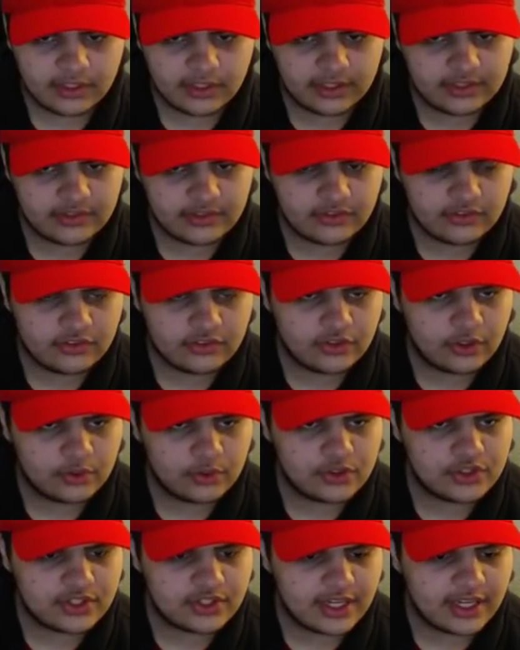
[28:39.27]
And this is no
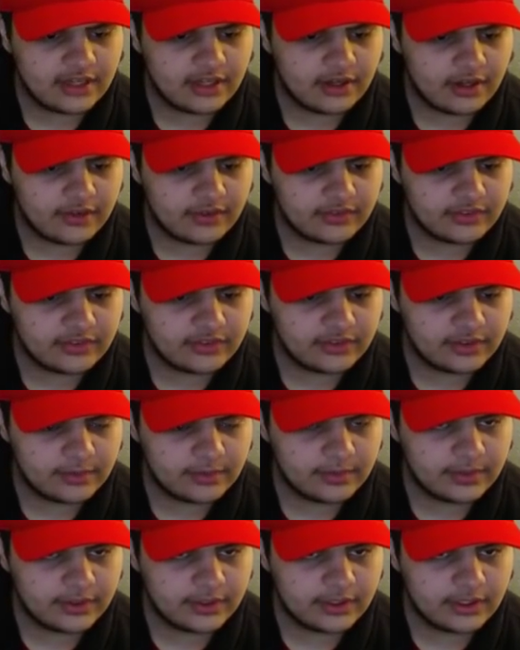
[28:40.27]
shade, obviously.
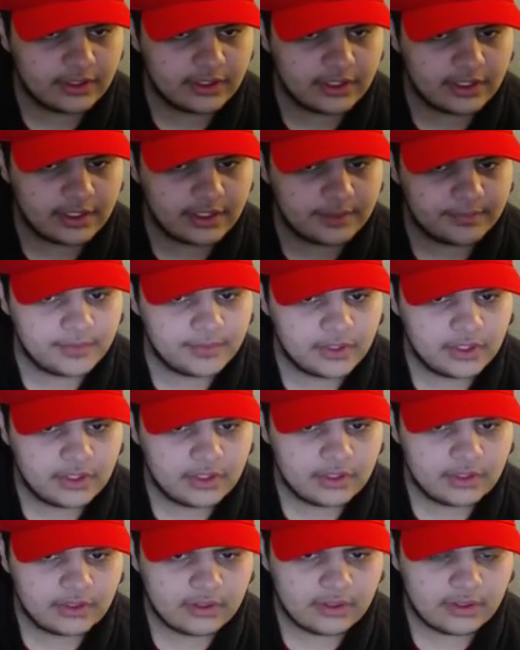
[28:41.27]
But
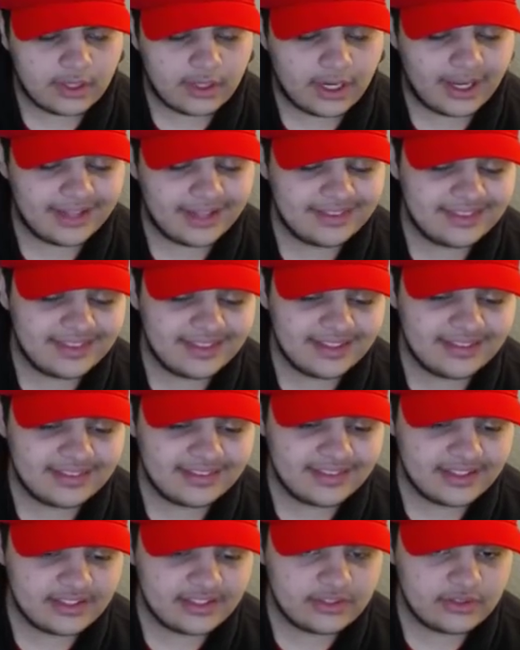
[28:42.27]
I think
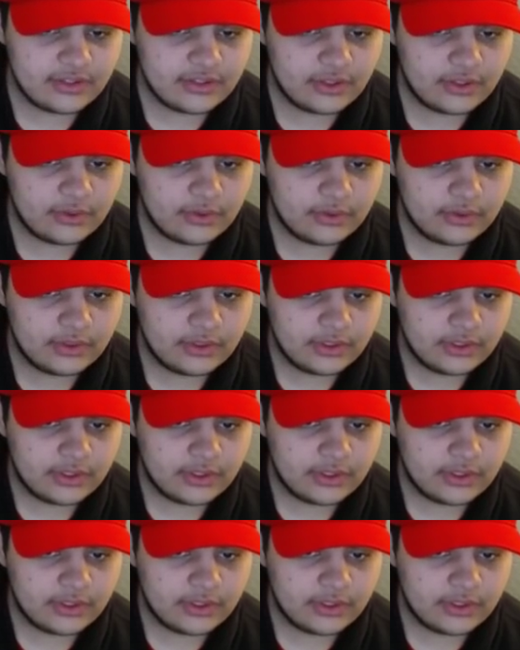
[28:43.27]
that, you know...